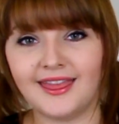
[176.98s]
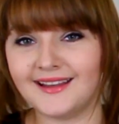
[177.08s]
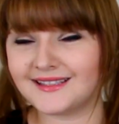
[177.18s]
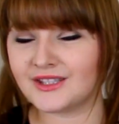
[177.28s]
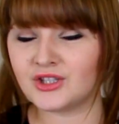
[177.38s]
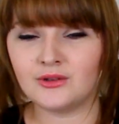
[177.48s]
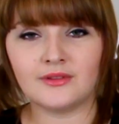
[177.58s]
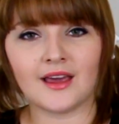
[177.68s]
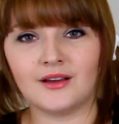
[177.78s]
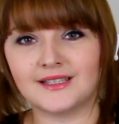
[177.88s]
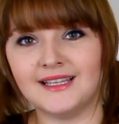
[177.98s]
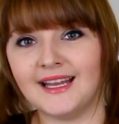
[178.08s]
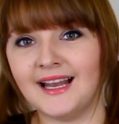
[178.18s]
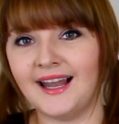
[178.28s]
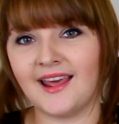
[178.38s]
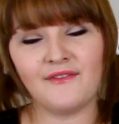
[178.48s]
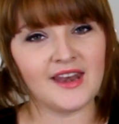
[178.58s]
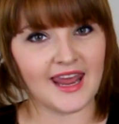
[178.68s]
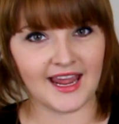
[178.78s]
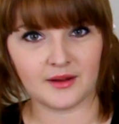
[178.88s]
This
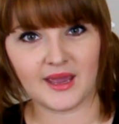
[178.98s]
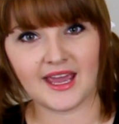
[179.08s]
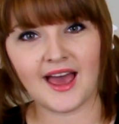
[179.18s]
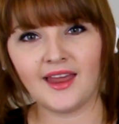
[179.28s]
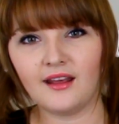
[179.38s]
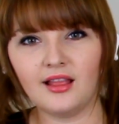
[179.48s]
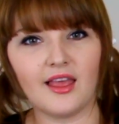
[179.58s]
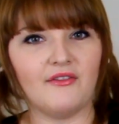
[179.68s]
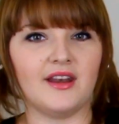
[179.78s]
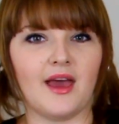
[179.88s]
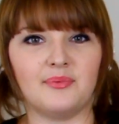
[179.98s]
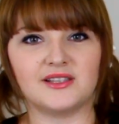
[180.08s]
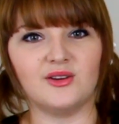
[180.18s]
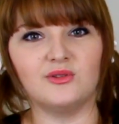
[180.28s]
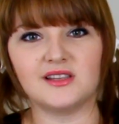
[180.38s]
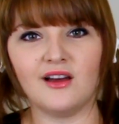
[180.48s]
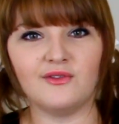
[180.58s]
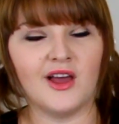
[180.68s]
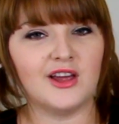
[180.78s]
2011 anime had 11 episodes of